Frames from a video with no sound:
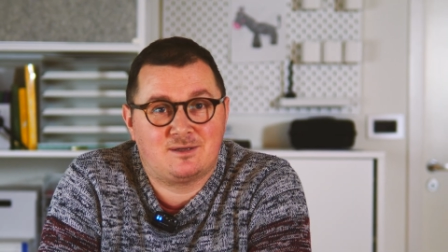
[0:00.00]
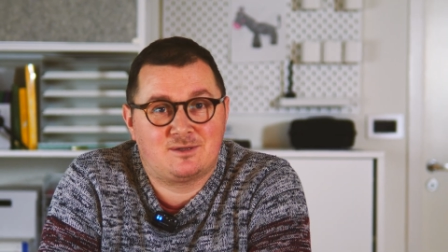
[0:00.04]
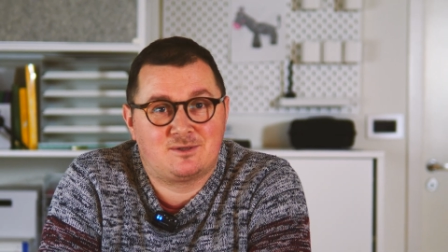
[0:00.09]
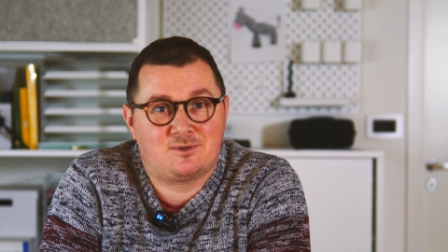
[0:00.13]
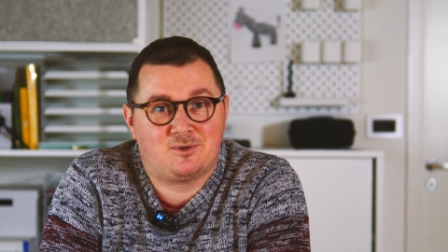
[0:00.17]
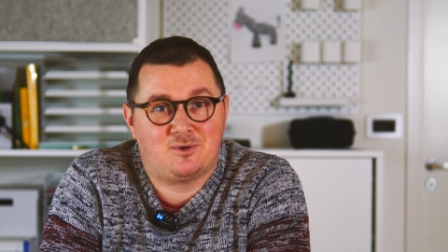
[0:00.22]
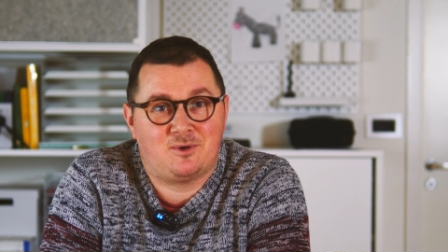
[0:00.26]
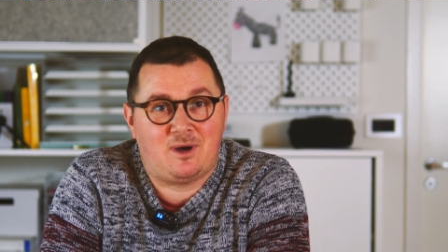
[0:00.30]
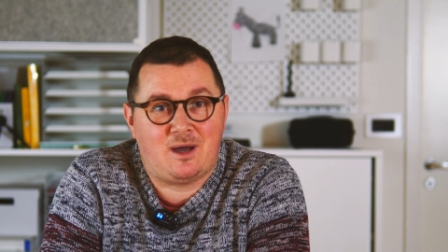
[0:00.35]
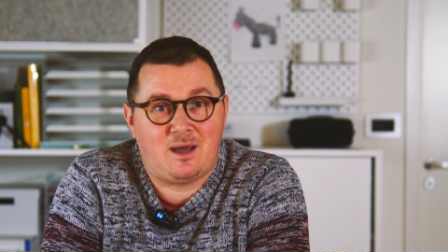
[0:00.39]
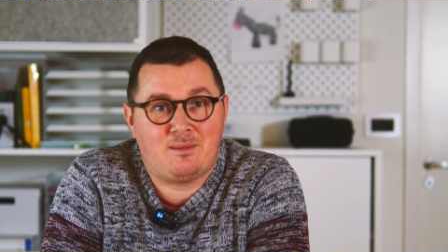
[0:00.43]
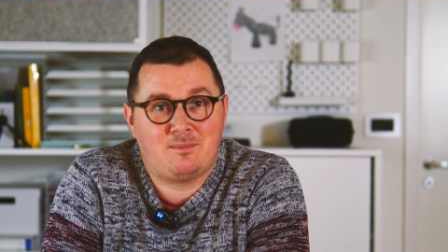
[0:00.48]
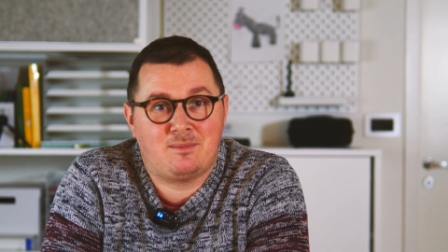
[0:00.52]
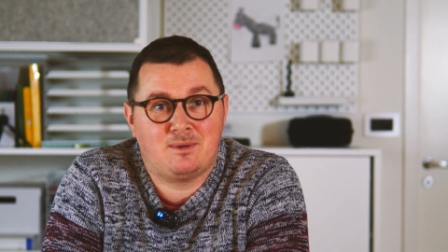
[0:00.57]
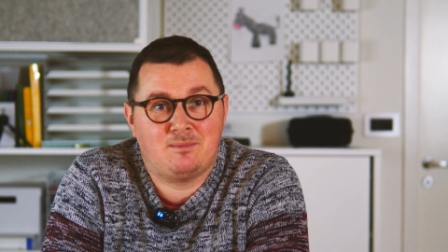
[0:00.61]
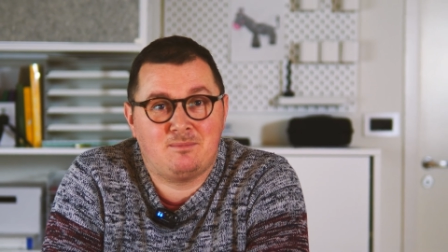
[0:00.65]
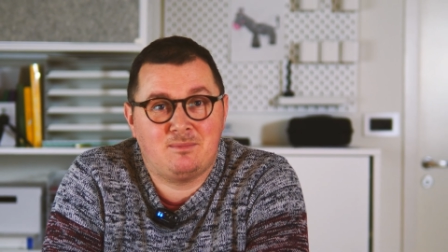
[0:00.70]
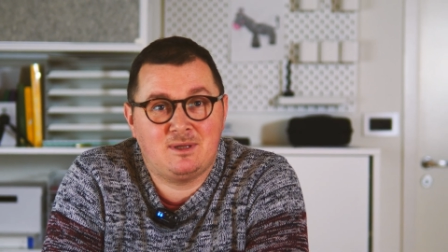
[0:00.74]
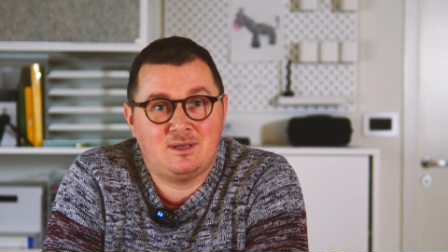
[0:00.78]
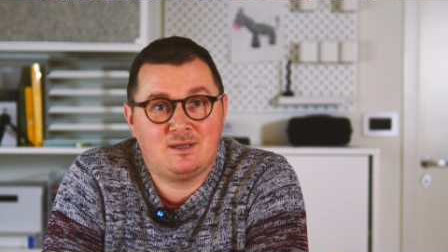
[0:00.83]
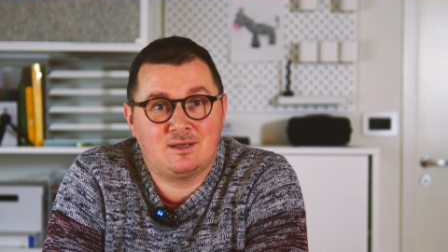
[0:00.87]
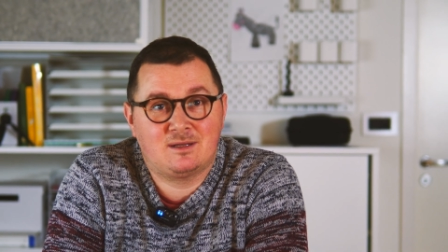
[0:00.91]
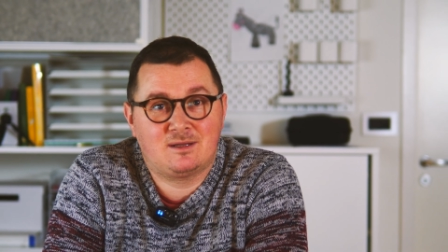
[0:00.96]
so I'm
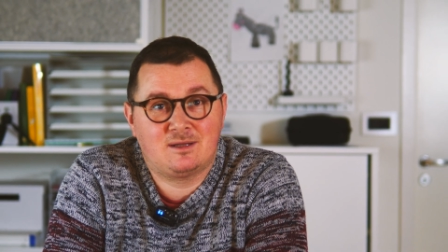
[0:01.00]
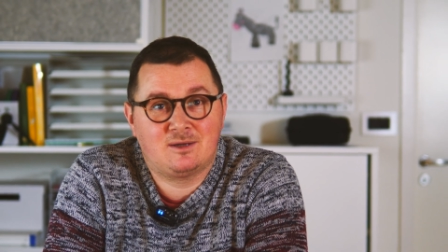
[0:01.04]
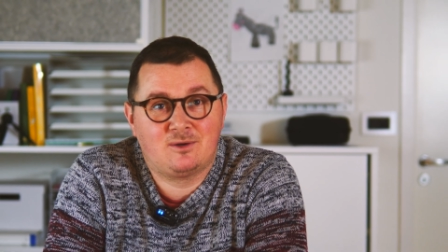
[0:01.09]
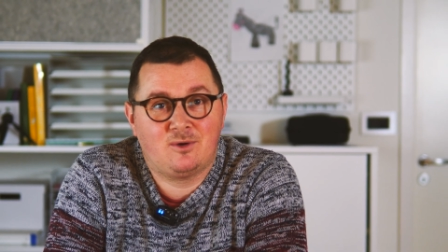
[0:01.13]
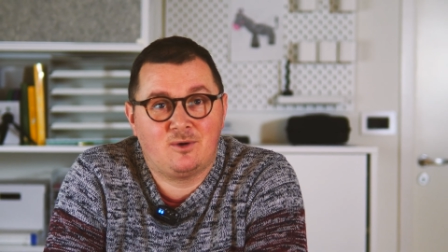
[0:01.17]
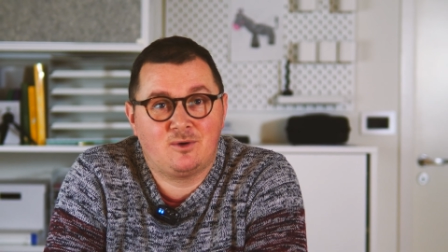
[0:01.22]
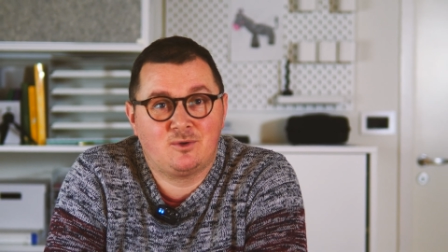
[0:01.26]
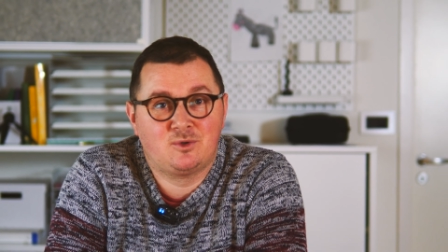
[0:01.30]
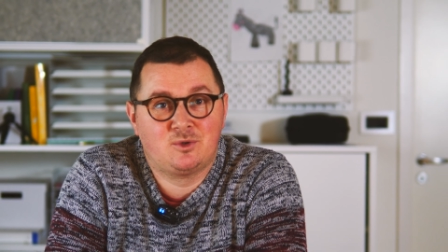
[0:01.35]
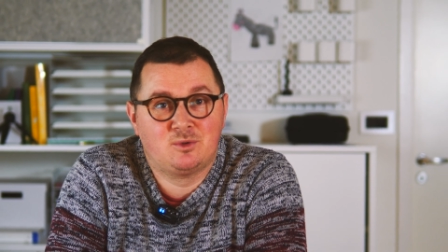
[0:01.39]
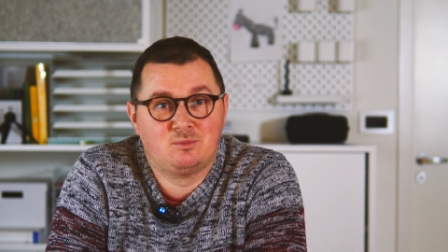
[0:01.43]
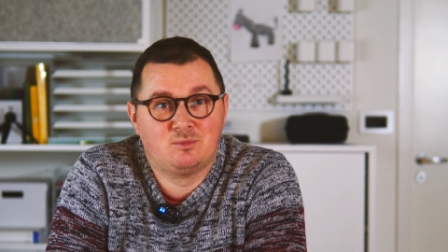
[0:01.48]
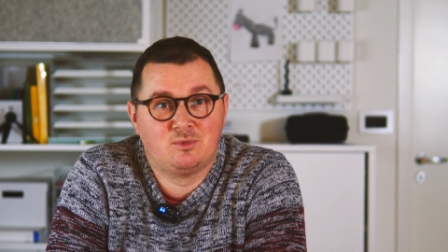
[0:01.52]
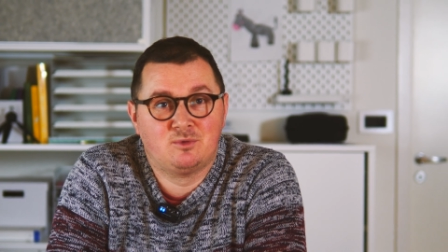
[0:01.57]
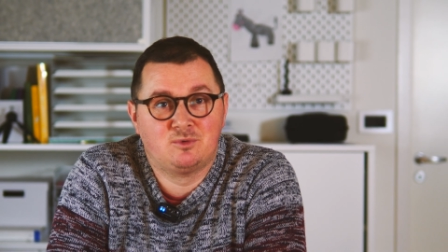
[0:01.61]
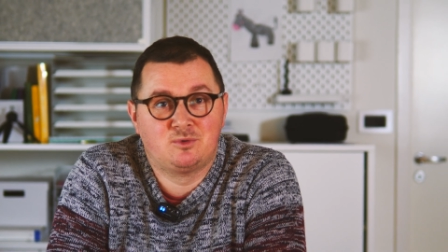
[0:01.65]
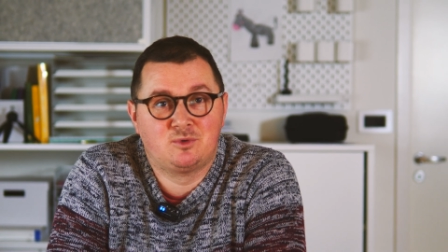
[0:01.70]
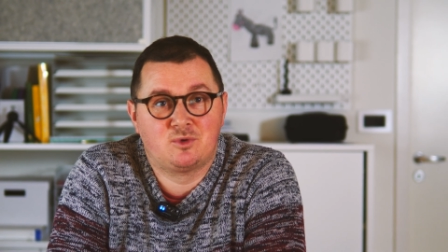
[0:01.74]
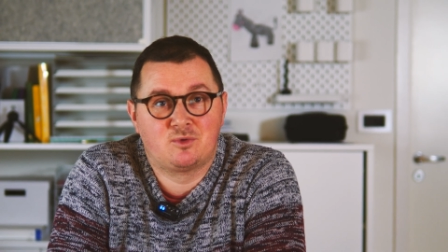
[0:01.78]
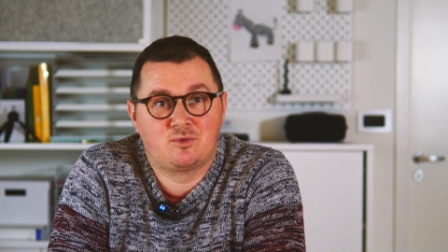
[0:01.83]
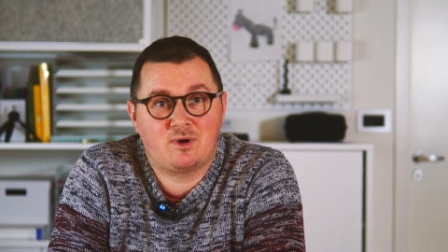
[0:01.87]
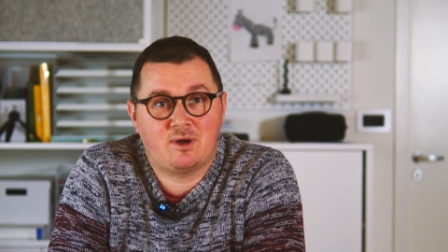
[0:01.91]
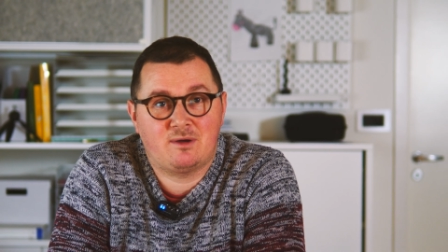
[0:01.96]
immediately going to move
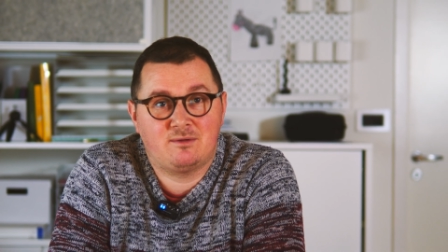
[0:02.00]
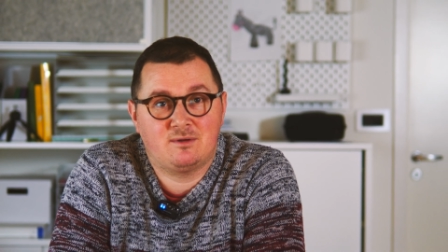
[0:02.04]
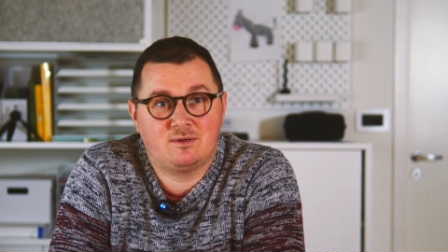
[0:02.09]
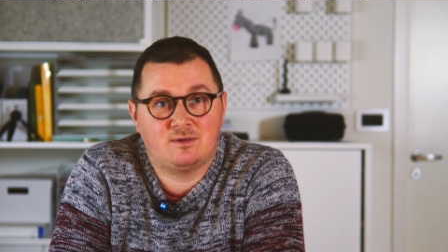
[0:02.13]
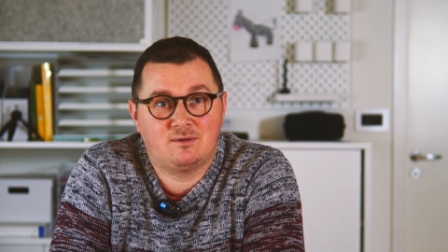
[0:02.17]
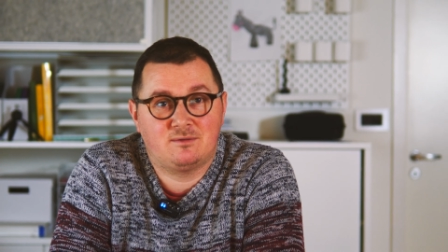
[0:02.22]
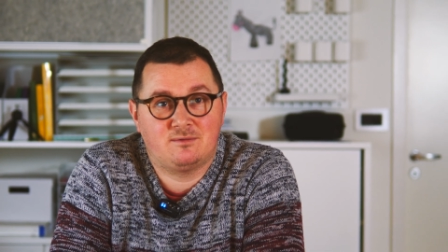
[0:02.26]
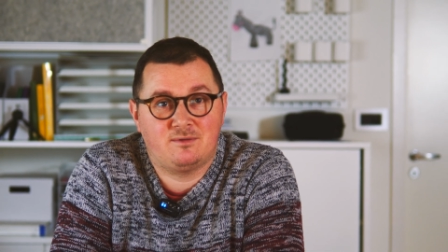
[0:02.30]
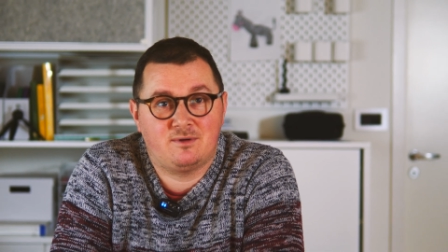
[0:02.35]
to Revit